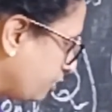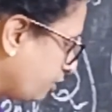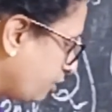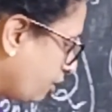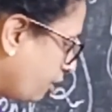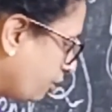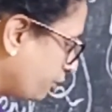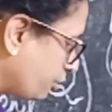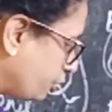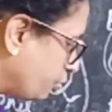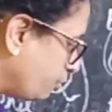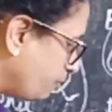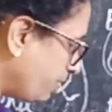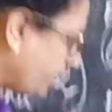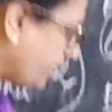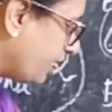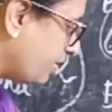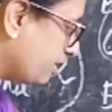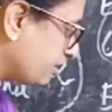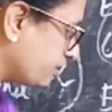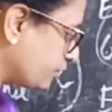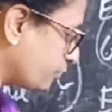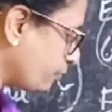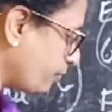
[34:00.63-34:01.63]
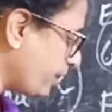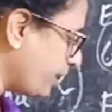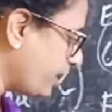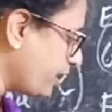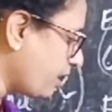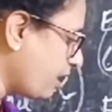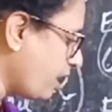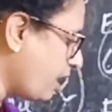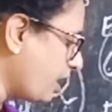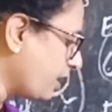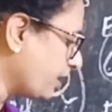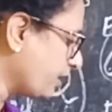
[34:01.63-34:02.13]
naught Q by r square
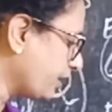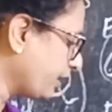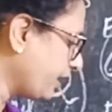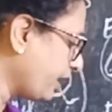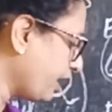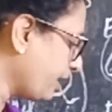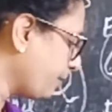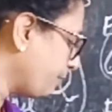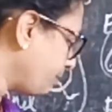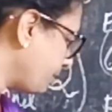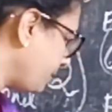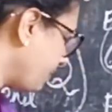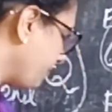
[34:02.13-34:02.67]
r cap.